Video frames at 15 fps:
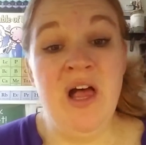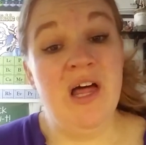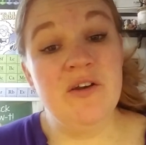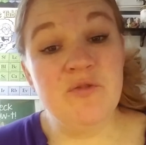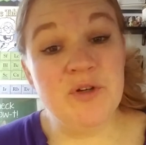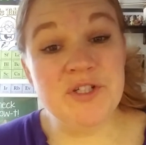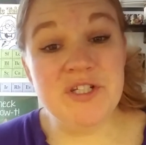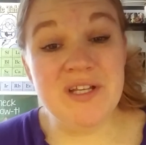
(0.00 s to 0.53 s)

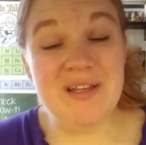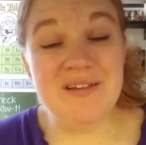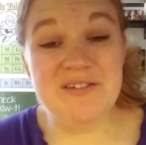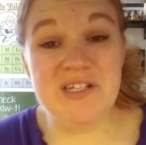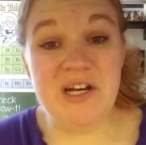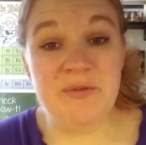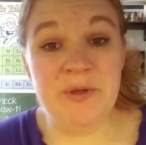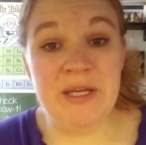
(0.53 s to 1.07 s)
Unfortunately, there's
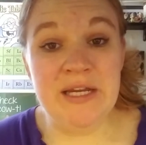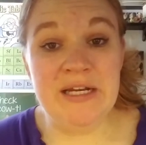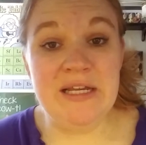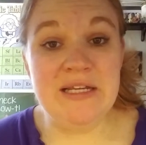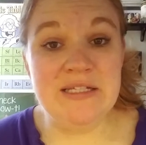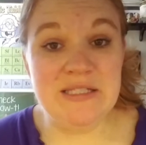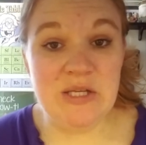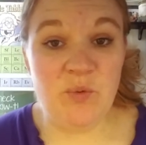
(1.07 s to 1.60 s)
not really an
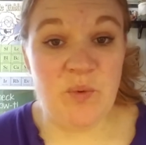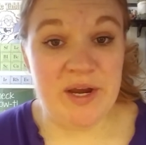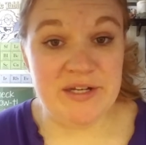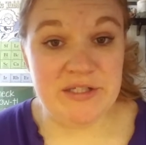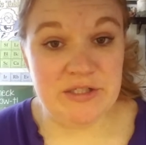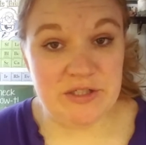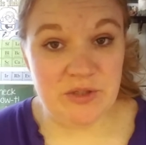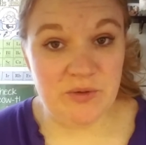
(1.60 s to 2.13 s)
easy way
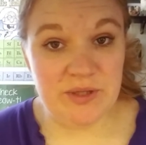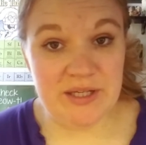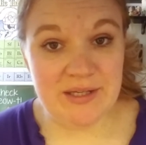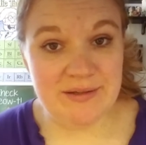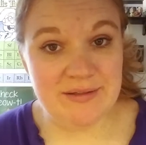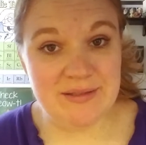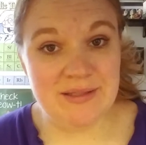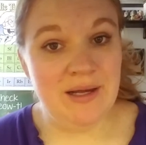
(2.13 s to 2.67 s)
to do
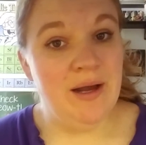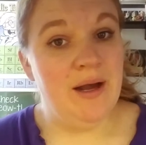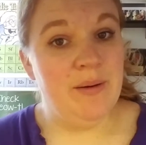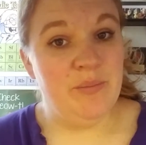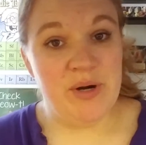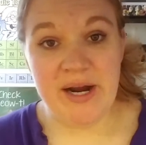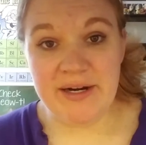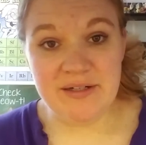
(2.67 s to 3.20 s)
this.
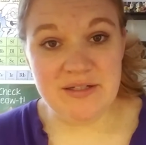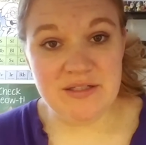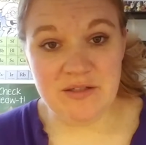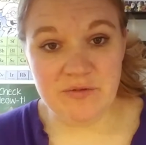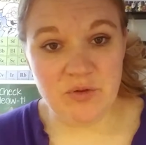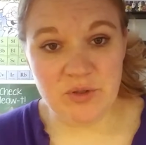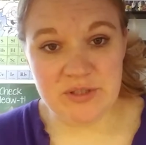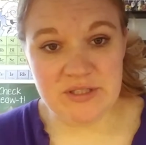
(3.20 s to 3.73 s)
Practice,
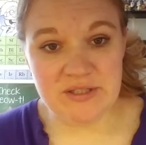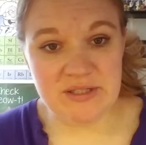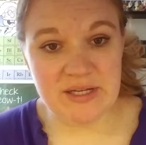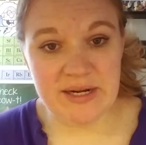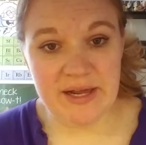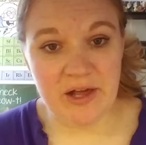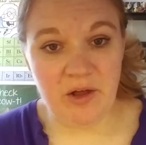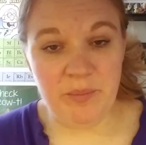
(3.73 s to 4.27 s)
of course, is
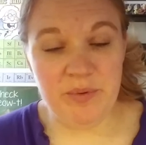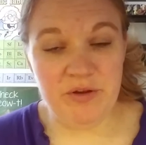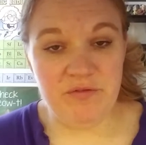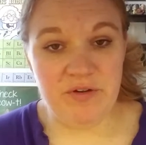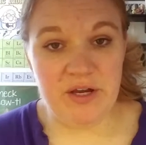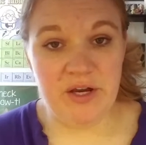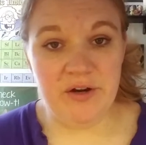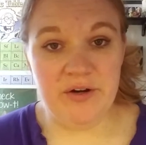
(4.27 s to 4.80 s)
going to help you
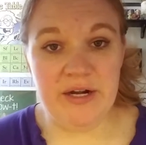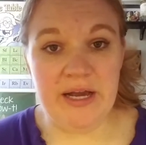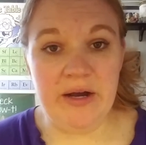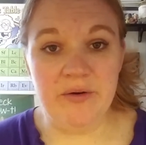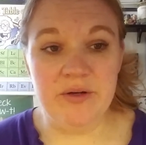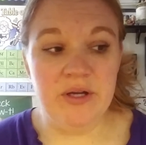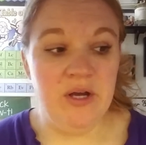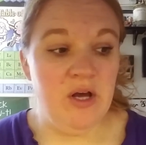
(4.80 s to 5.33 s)
figure it
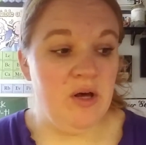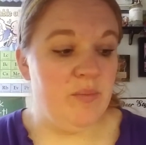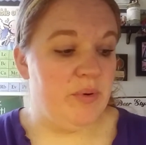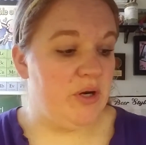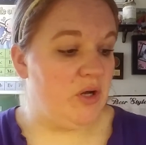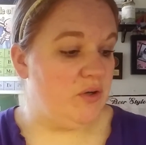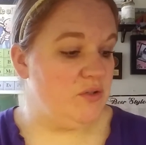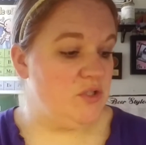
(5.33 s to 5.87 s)
out,
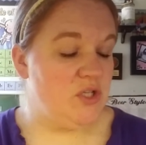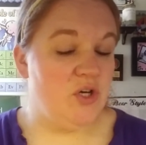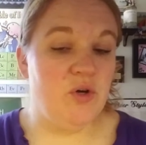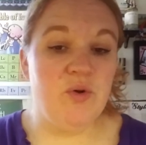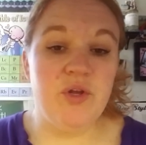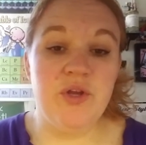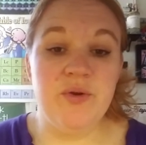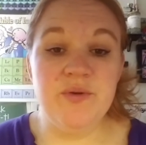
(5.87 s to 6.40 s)
but also
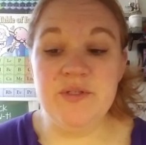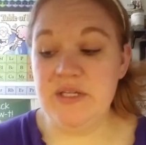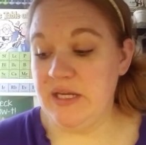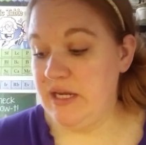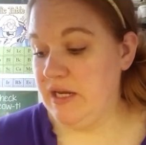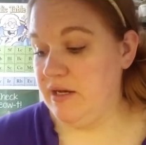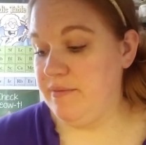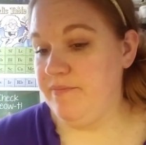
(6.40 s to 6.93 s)

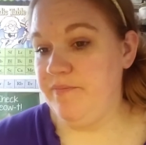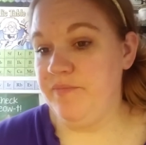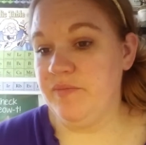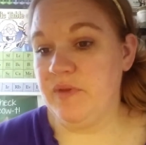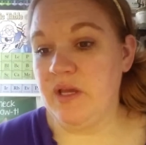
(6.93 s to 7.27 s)
using